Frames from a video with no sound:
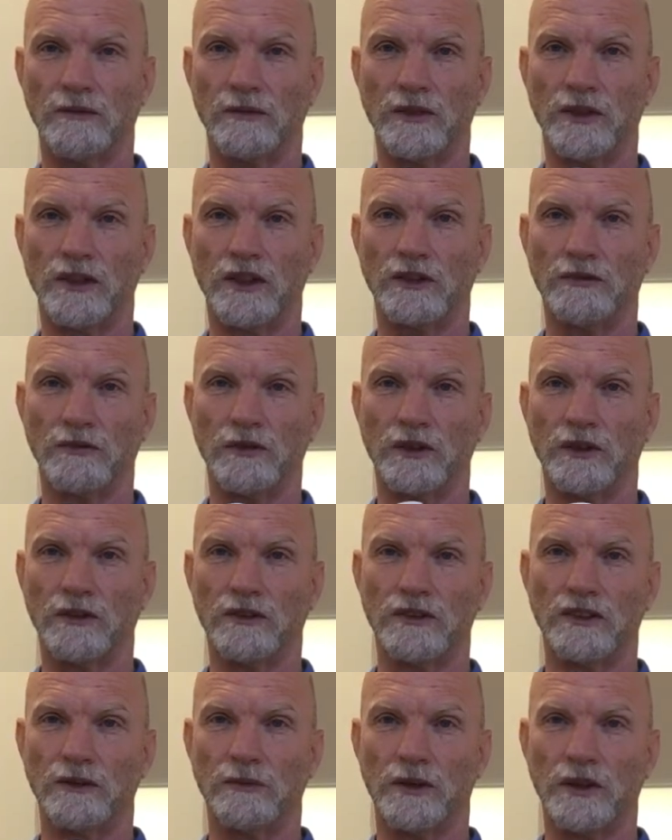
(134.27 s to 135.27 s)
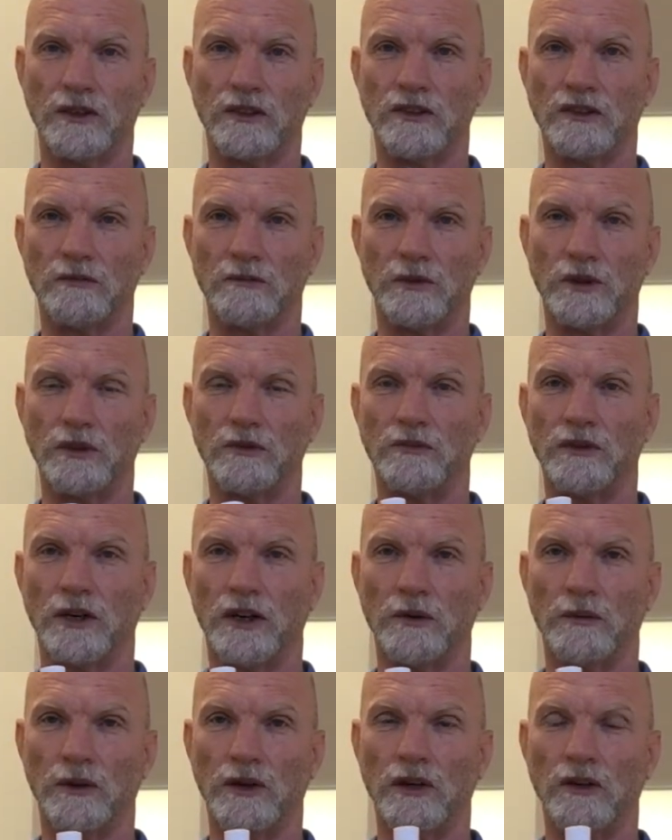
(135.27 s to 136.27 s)
In this foot the tibia doesn't move
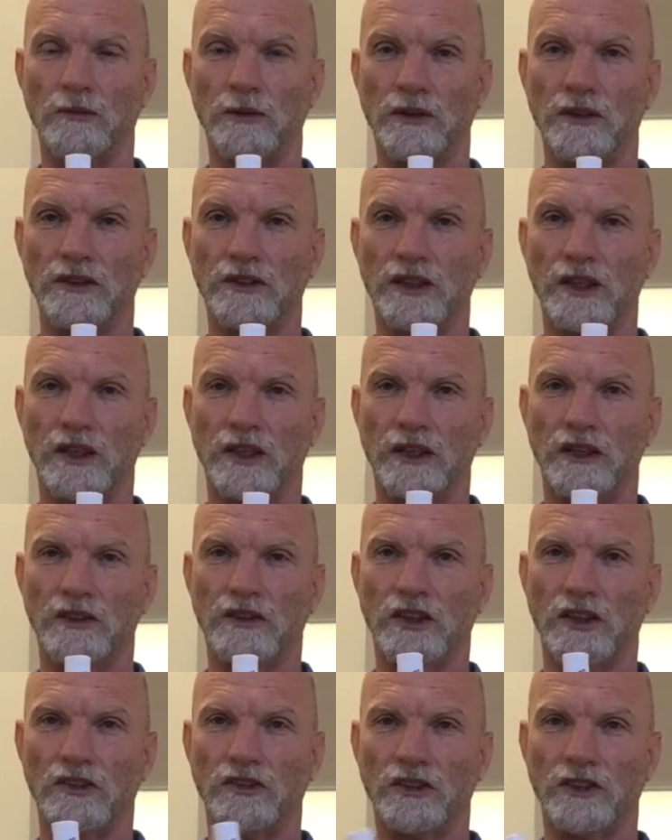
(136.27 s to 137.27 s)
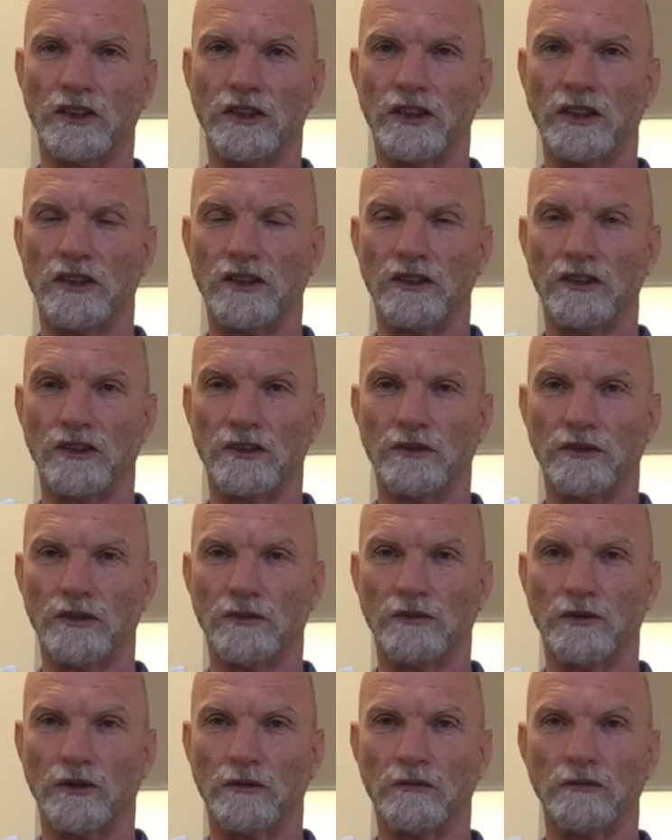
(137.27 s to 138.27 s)
very well, but essentially the
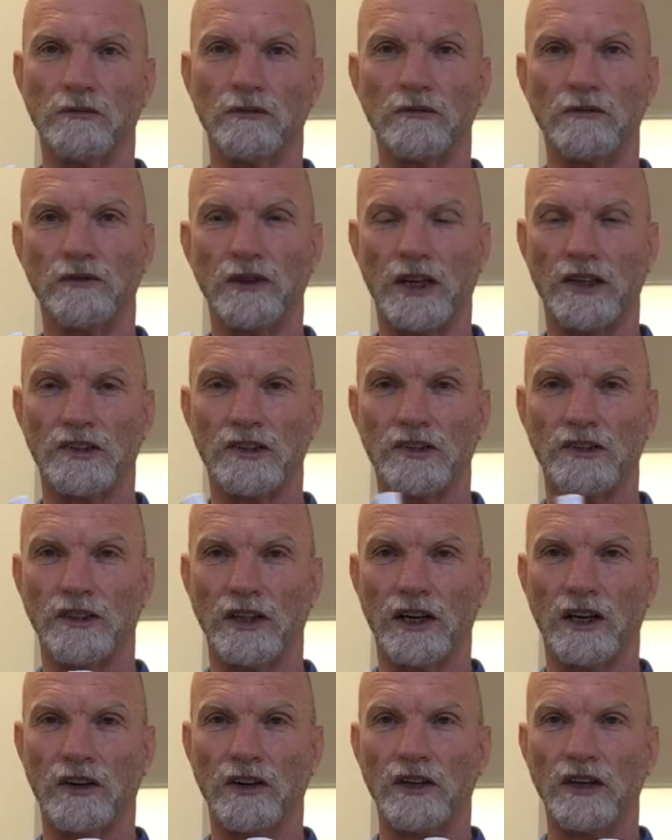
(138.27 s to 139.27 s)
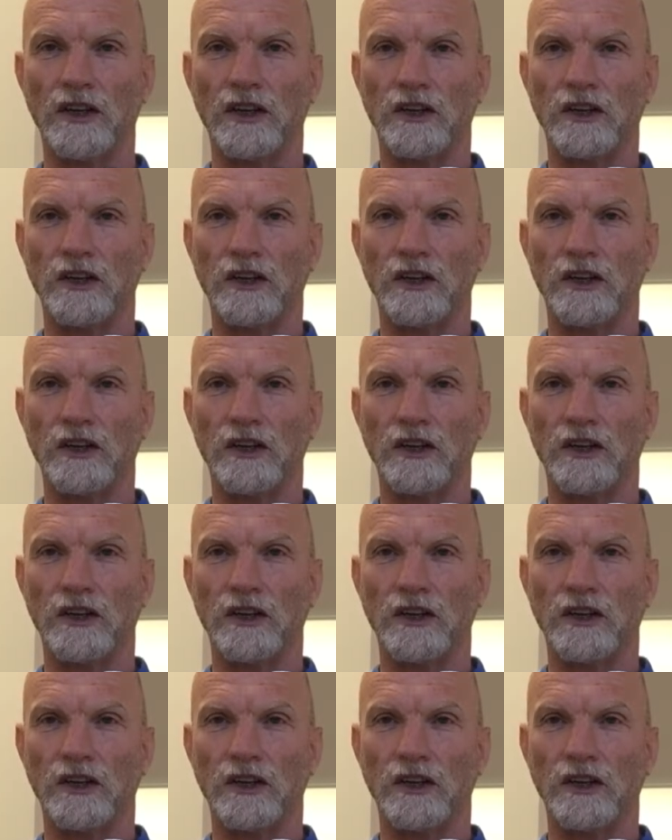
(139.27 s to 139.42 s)
foot flexes down,